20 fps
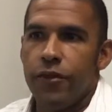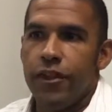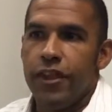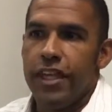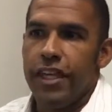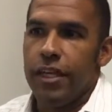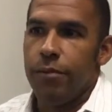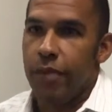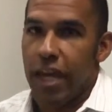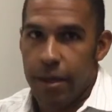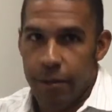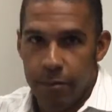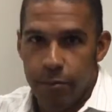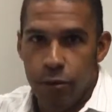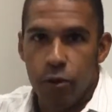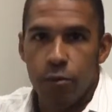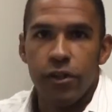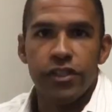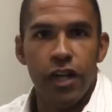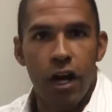The baby
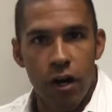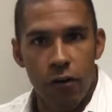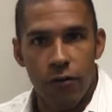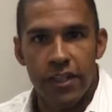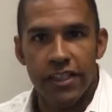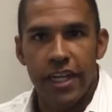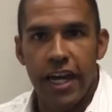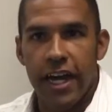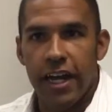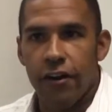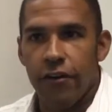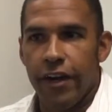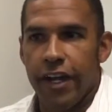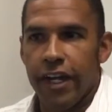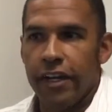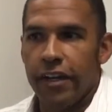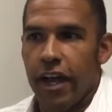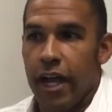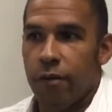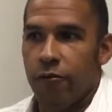boomers are
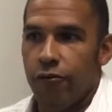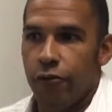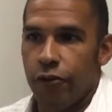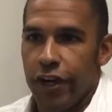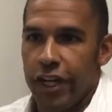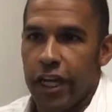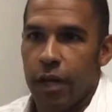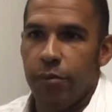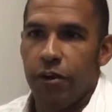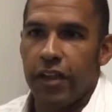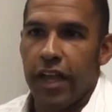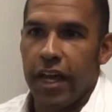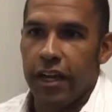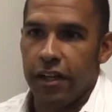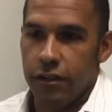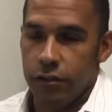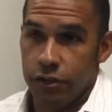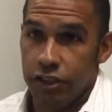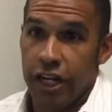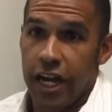retiring, freeing up a lot
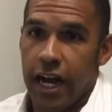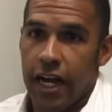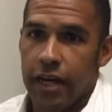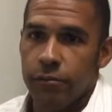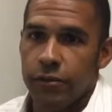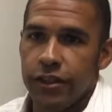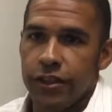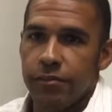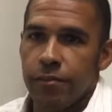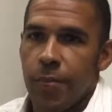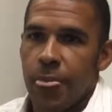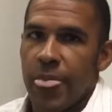of those jobs.